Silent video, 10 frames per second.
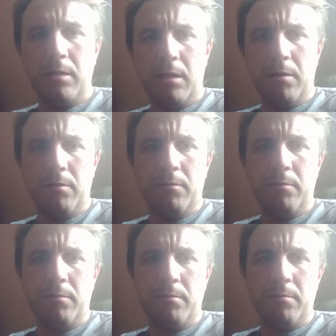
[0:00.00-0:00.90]

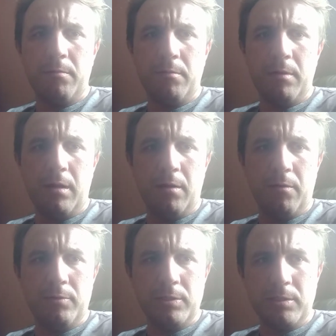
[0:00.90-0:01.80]

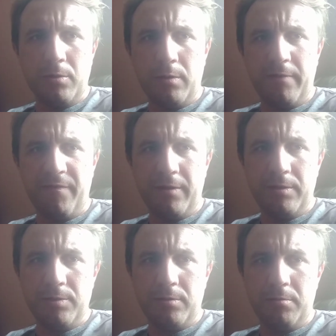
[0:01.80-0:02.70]
Hello, just a quick
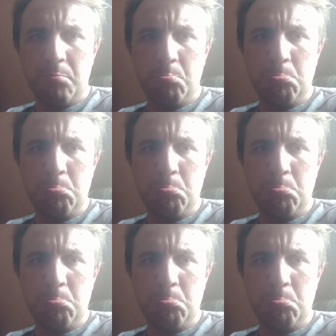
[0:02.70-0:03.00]
video.